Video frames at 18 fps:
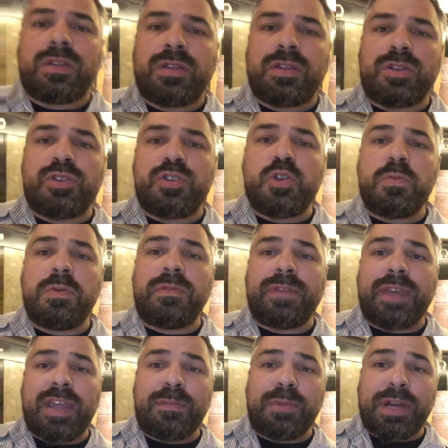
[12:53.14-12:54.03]
The tomb
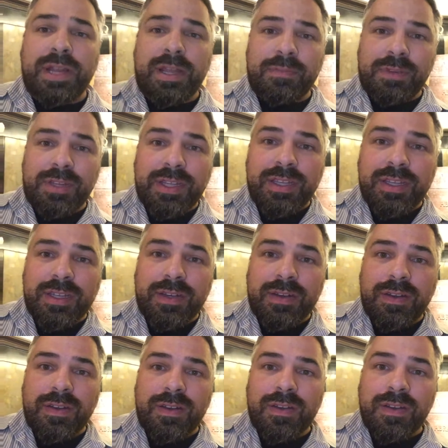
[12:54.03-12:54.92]
of Abraham
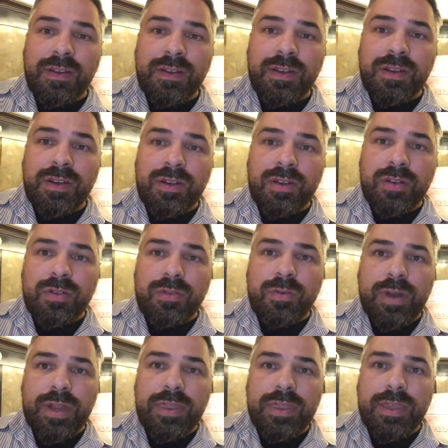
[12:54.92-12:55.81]
Lincoln.
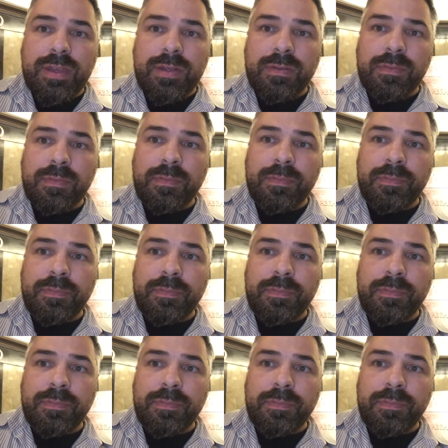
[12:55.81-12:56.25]
Right there.